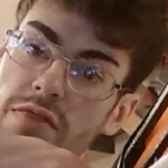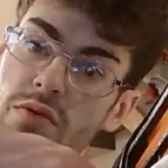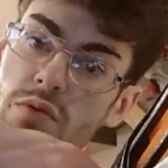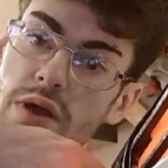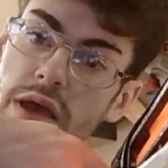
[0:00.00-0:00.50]

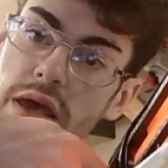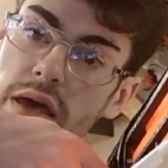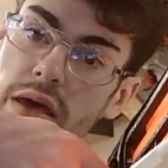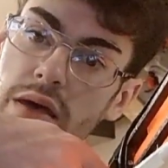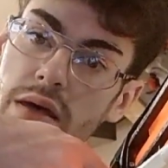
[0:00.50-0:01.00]

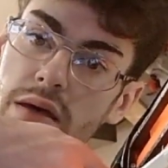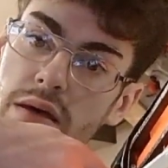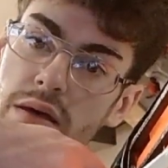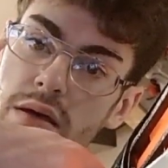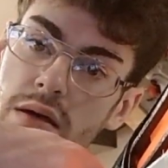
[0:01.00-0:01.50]
3,
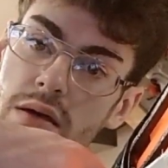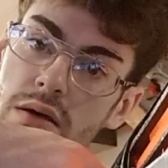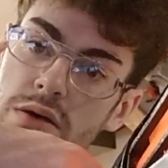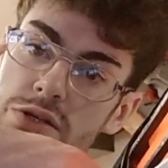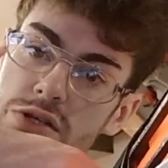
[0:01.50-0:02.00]

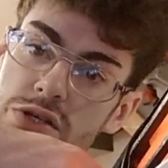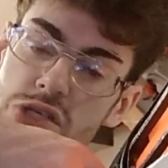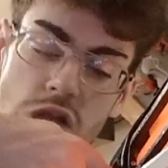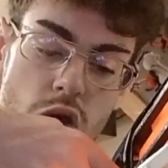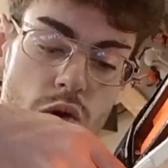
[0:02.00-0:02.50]
which is a
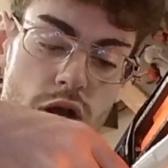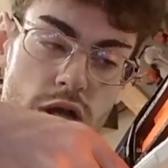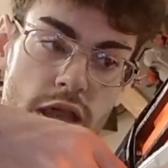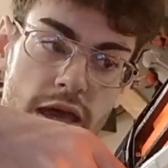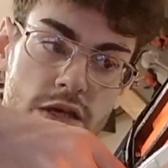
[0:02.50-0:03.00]

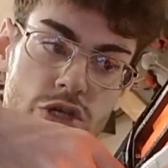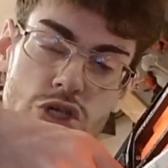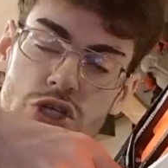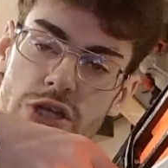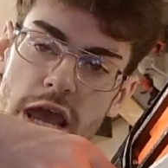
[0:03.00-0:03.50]
slower, like,
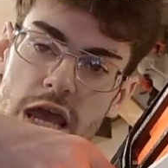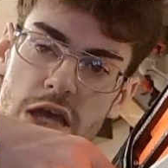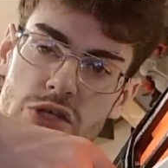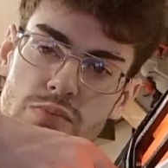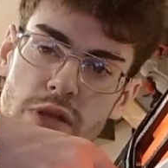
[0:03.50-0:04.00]

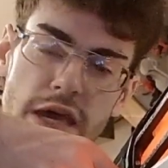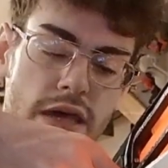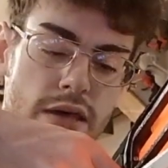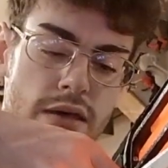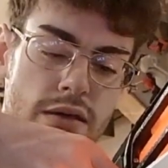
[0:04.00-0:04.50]
stage
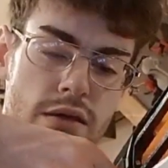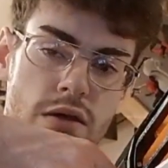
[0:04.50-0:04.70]
blink.